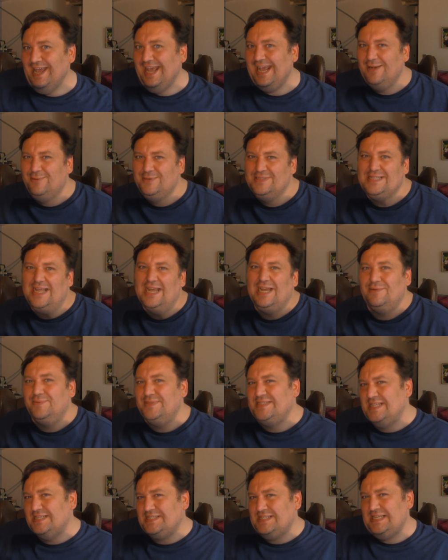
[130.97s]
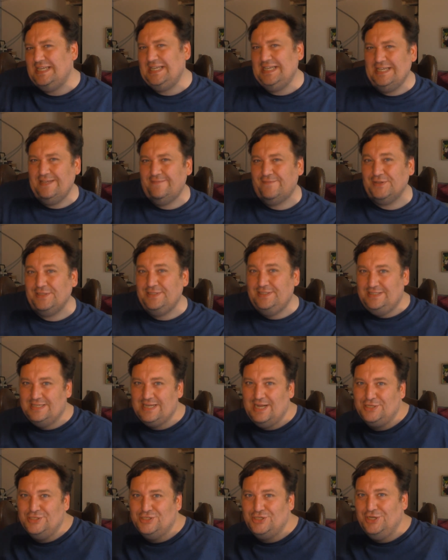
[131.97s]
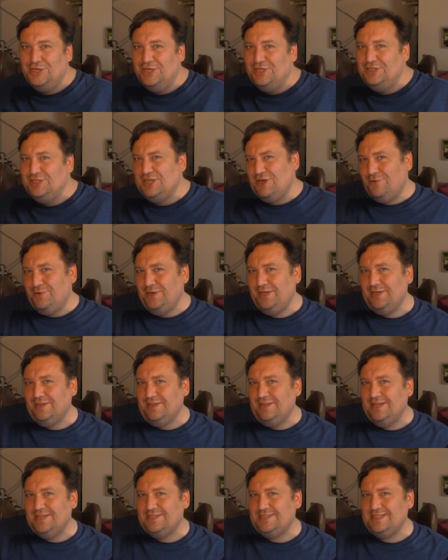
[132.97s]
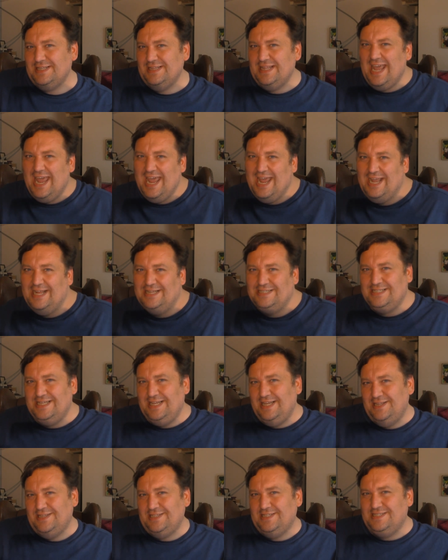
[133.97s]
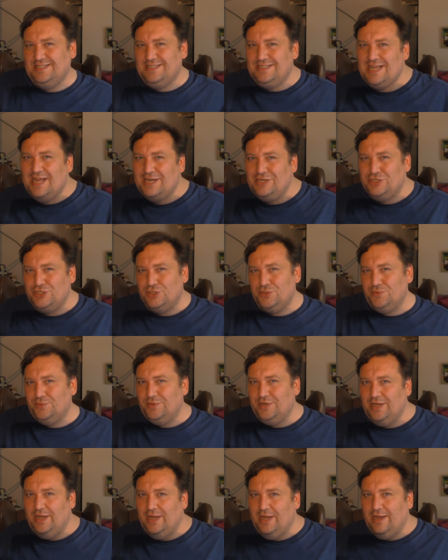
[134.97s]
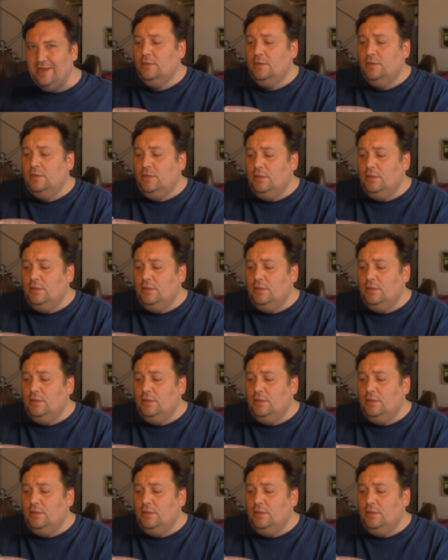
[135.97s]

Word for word: It was like I was this evil Dutch colonialist in the 18th century.